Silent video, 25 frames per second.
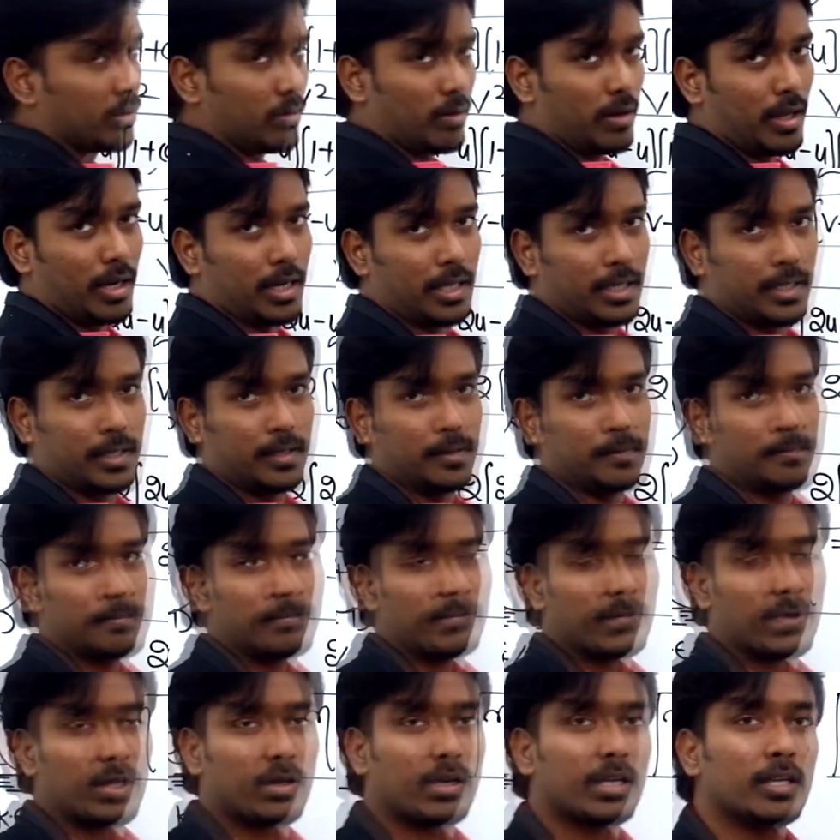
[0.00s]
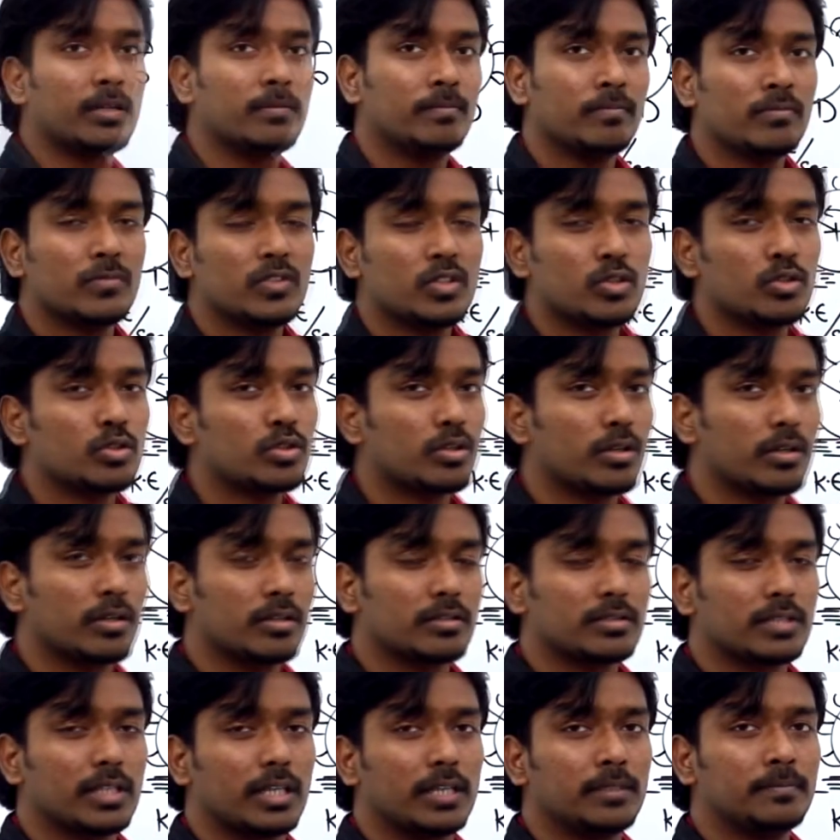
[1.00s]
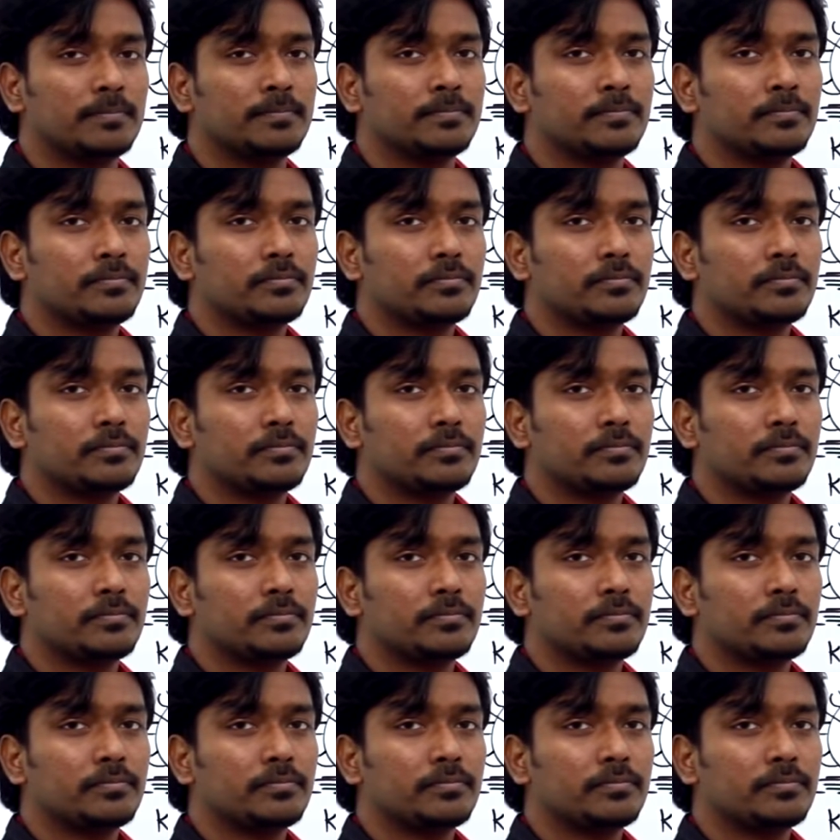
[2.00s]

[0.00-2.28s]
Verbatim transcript: pettukovali okay na chuskondi okkari